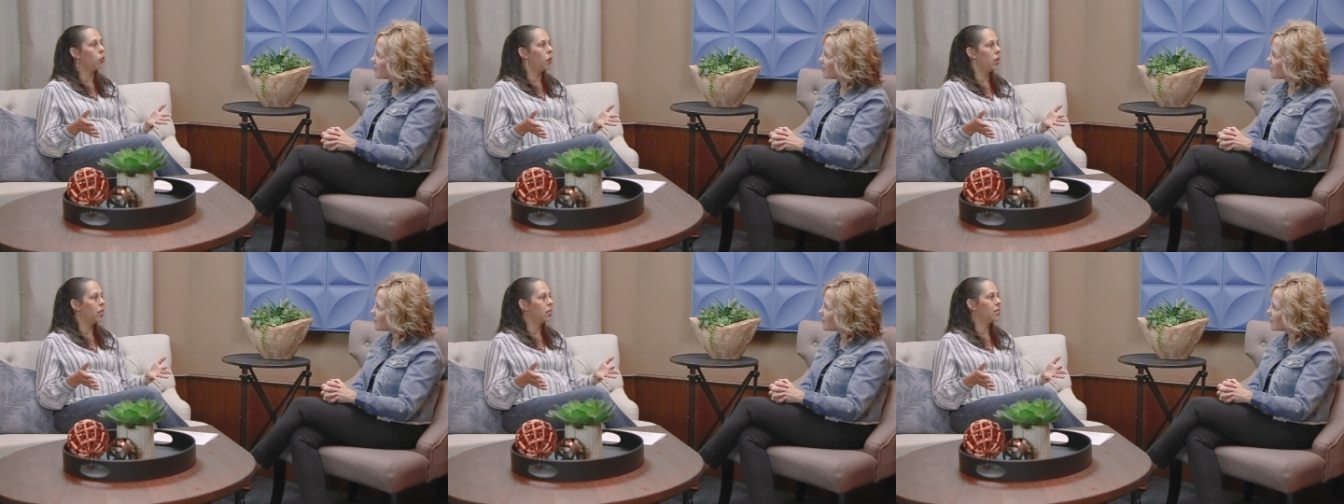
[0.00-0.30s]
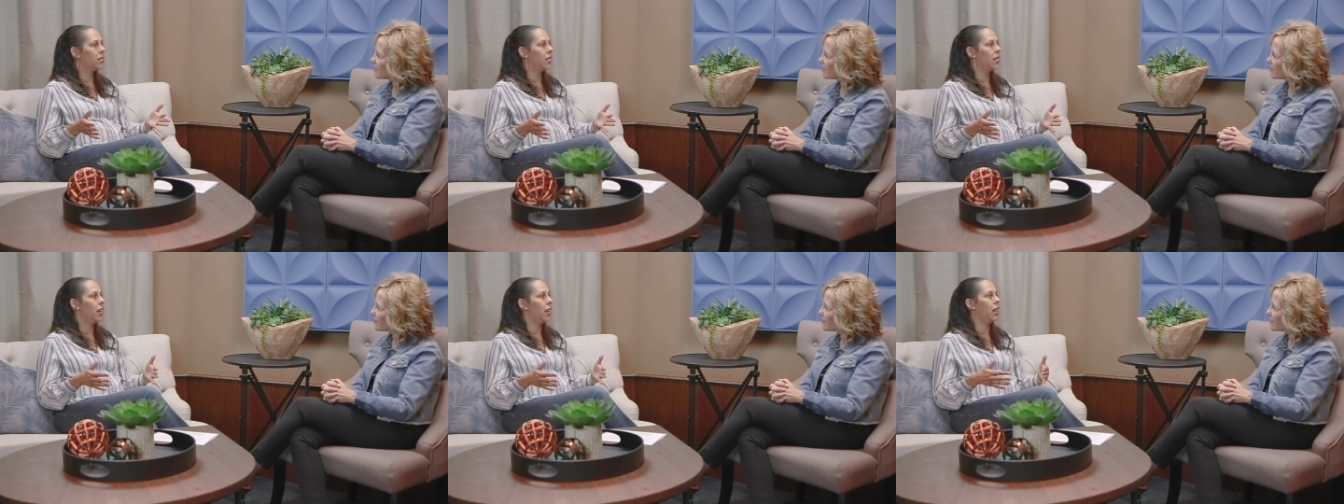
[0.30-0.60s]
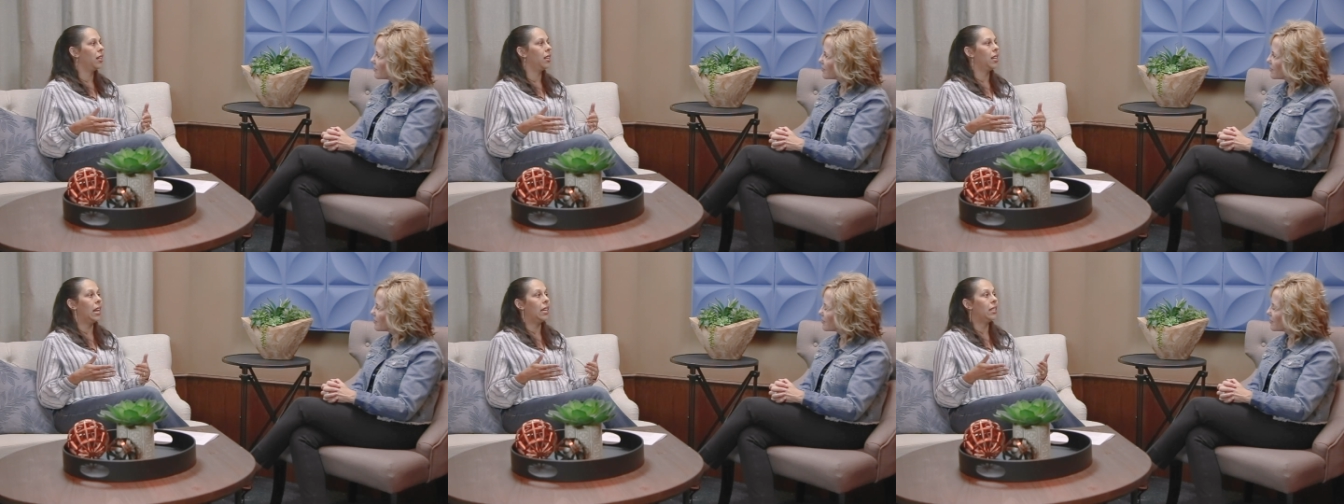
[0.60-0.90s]
once that
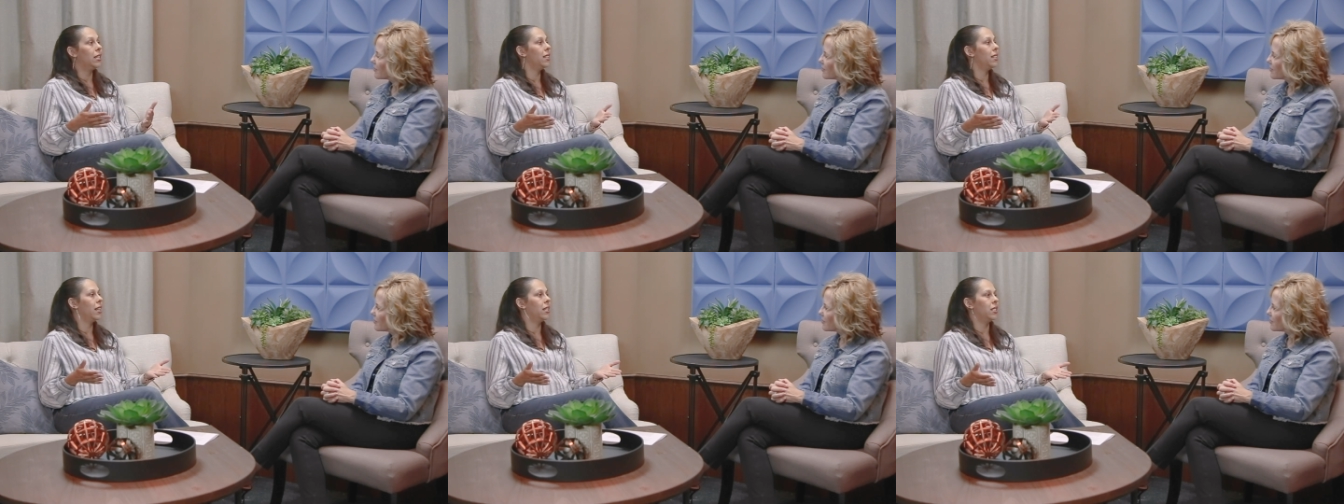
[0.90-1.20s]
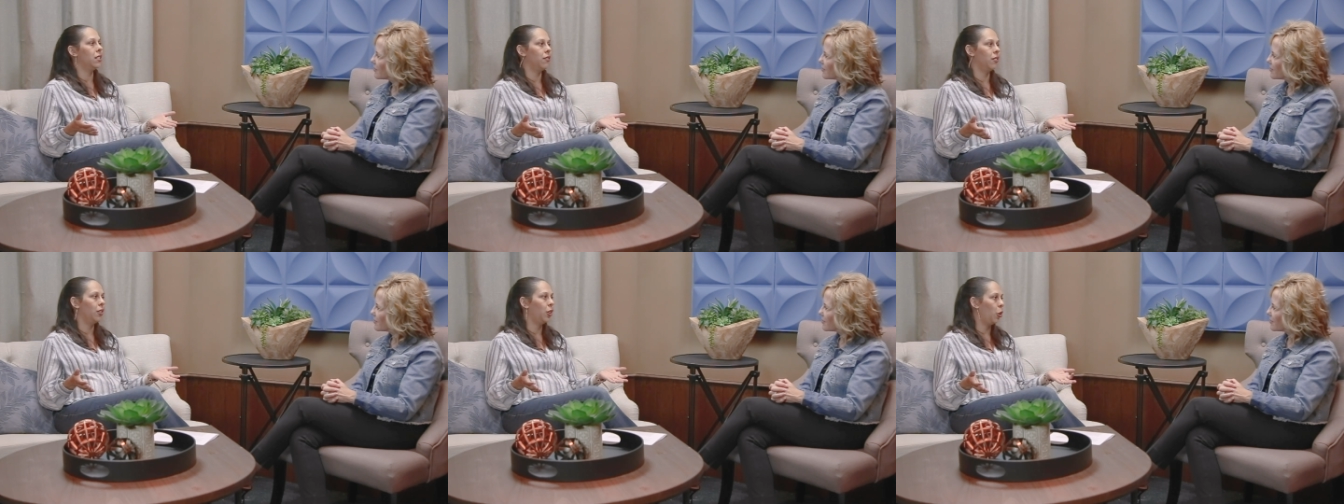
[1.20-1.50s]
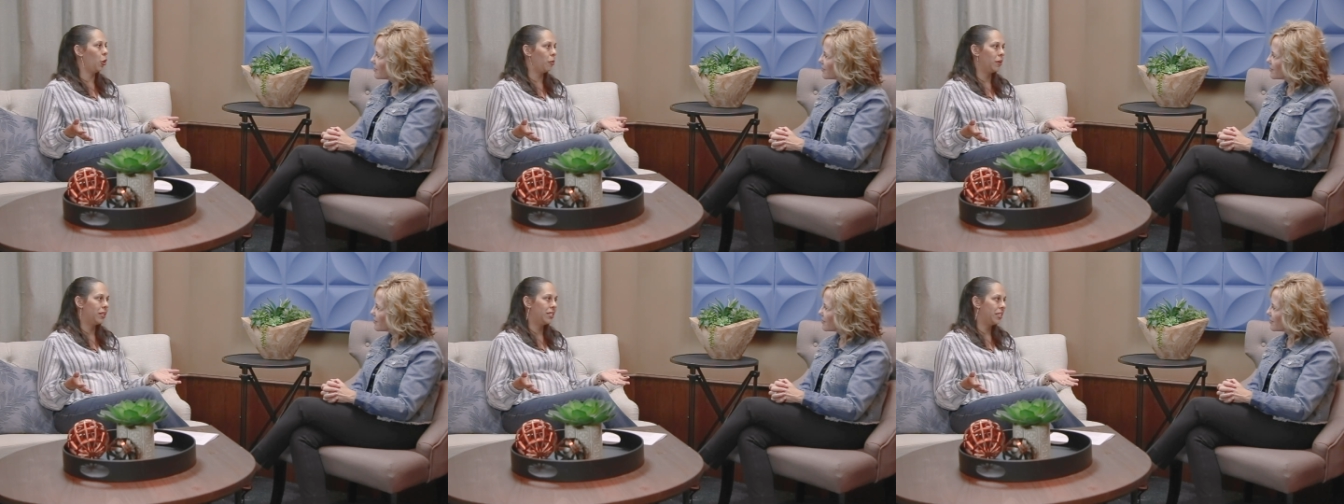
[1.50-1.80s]
had 99 different
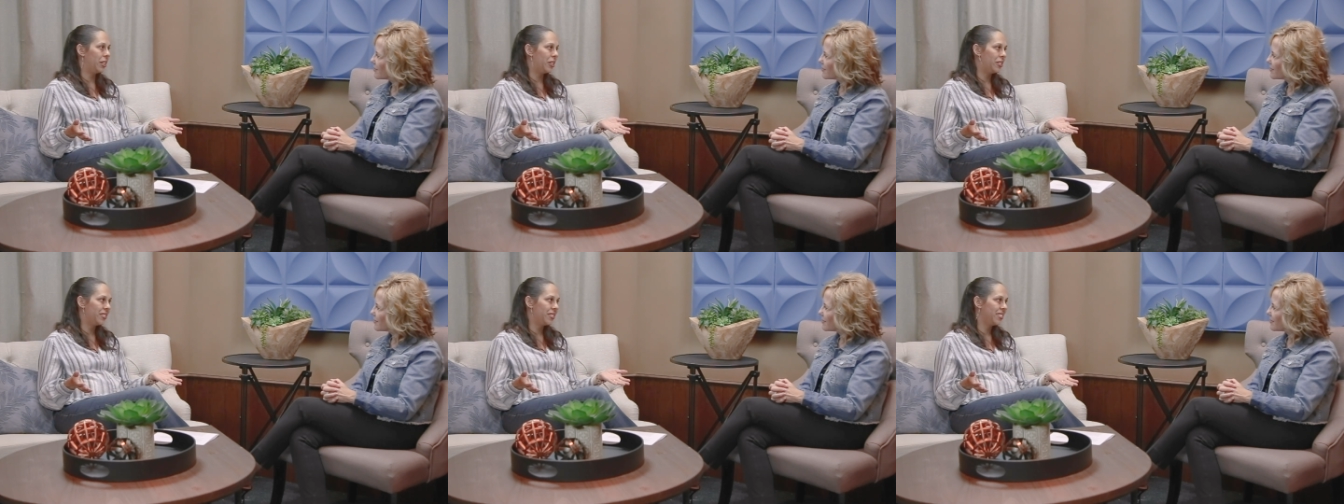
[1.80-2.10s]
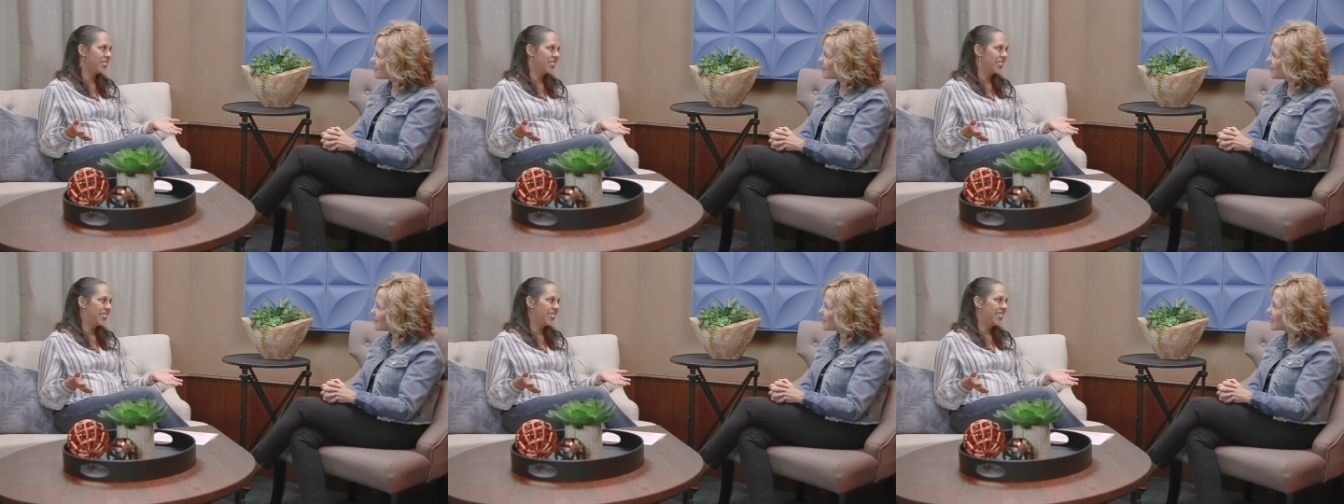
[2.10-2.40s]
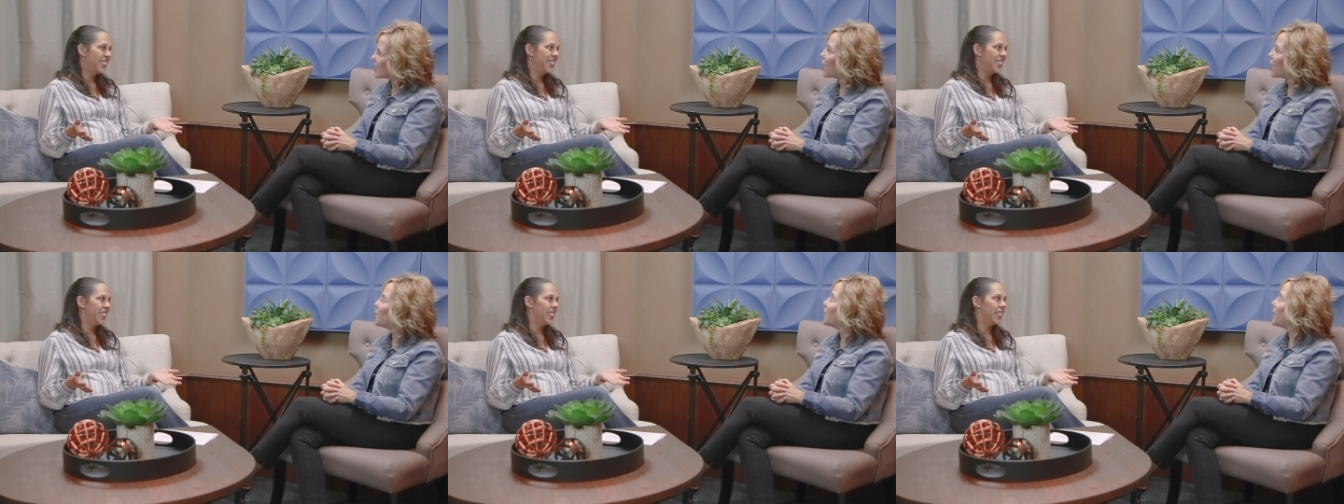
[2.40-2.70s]
coping skills.
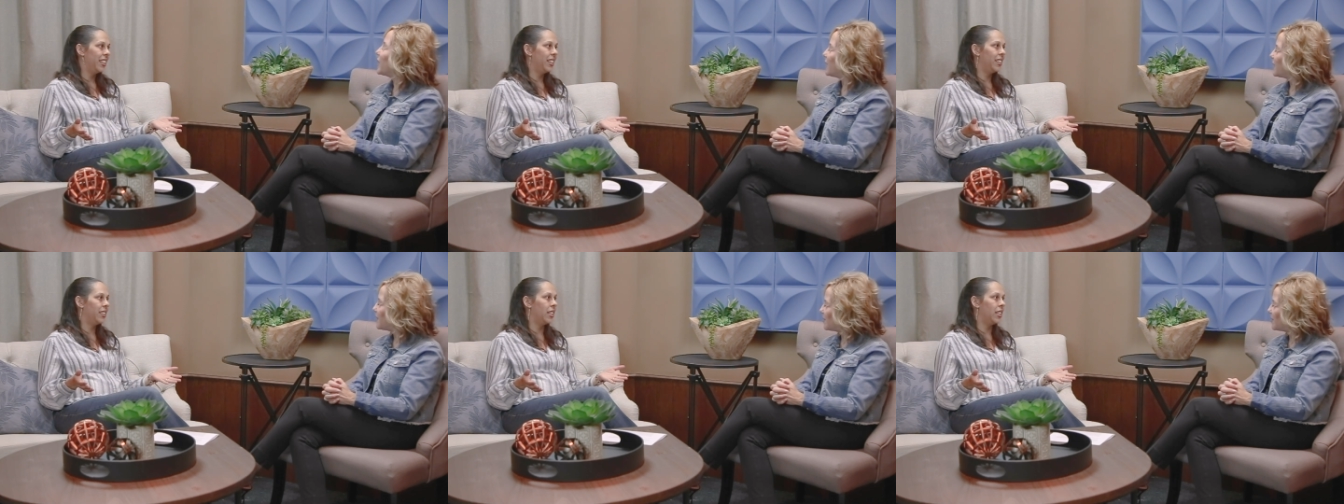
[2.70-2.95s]
Okay.